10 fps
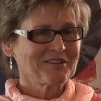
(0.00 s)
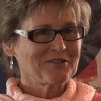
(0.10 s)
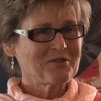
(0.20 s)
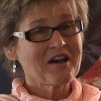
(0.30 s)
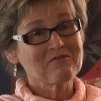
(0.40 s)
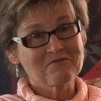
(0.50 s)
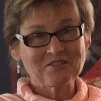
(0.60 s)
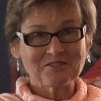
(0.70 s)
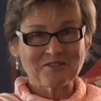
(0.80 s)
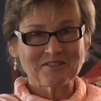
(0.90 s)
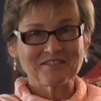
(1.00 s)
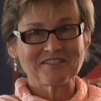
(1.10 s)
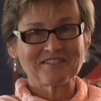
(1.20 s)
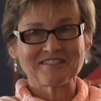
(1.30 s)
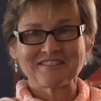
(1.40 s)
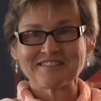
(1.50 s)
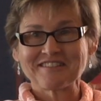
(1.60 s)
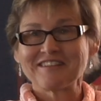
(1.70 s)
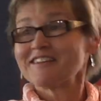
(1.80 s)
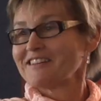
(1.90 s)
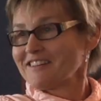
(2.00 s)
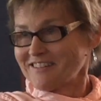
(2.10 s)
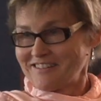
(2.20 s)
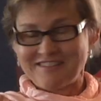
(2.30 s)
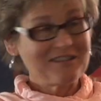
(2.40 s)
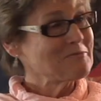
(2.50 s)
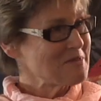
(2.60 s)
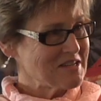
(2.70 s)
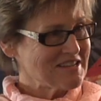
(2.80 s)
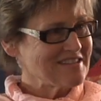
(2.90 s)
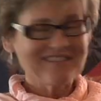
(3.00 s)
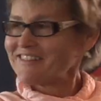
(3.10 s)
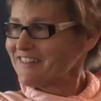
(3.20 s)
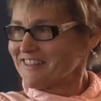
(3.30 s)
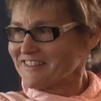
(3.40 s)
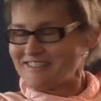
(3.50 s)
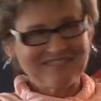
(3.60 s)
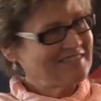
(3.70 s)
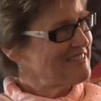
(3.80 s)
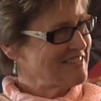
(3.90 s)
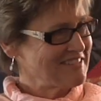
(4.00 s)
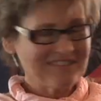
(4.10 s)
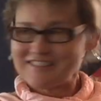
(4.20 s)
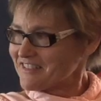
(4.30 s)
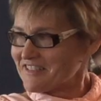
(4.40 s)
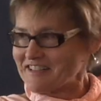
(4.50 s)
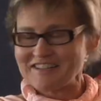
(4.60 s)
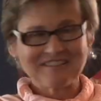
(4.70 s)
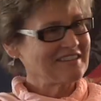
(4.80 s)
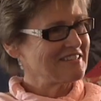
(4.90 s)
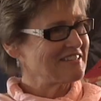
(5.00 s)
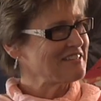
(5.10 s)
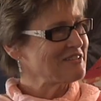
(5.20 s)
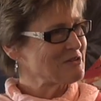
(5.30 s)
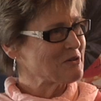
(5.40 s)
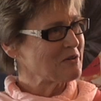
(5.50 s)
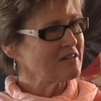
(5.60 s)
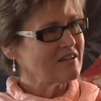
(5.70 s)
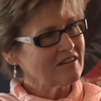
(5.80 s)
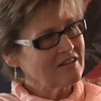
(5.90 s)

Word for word: You have resources in me and and that, and, you know, and,